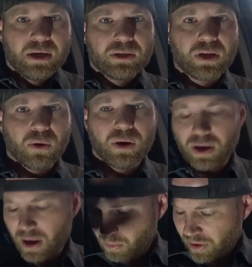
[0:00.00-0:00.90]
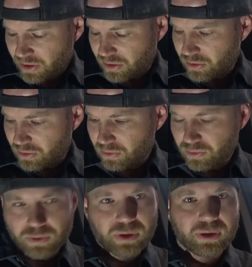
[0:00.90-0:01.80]
So I want to
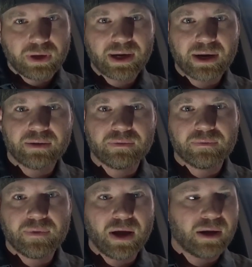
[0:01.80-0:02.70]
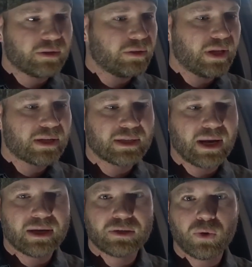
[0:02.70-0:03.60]
do, I got a uh,
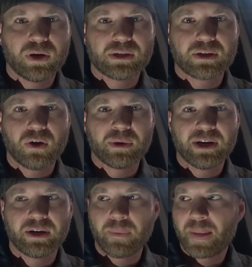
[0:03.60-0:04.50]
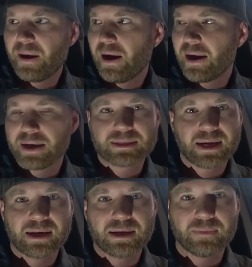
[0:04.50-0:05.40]
2008 Toyota Tacoma here. Uh, it's
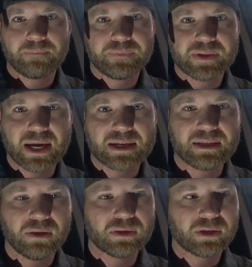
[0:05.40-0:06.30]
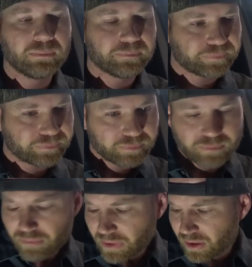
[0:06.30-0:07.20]
got a dead cylinder.
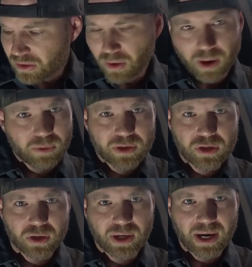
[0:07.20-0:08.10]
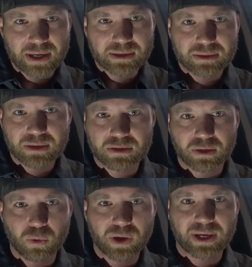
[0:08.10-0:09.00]
So I wanted to show you guys just a
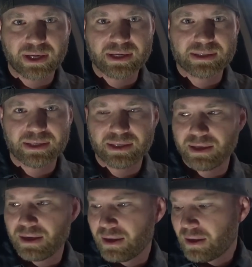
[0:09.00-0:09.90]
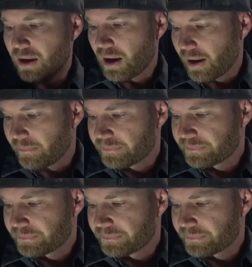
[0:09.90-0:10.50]
quick and easy, um,